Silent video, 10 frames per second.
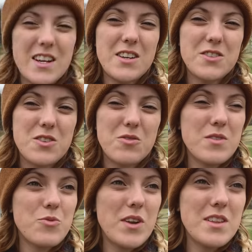I just don't
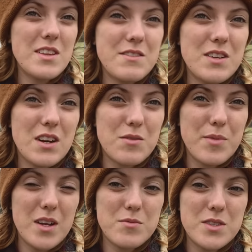really want to leave Tucker
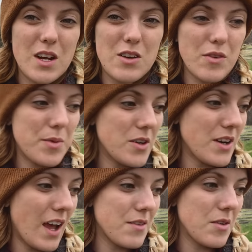by himself up here and
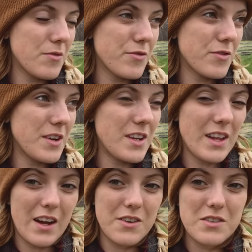have him freaking
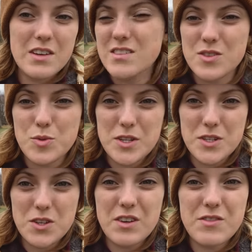out just because
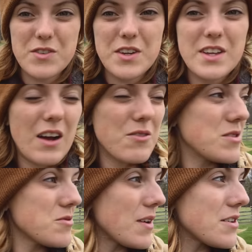he's already freaking out with
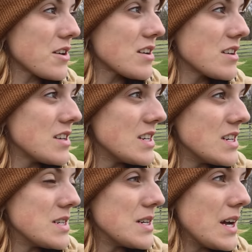the weather.
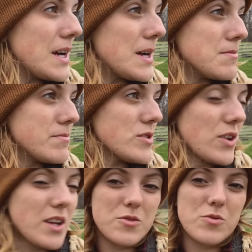Um, so I
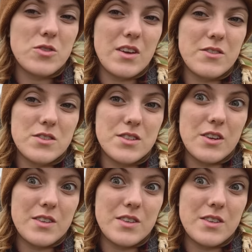guess we'll go down there and see how he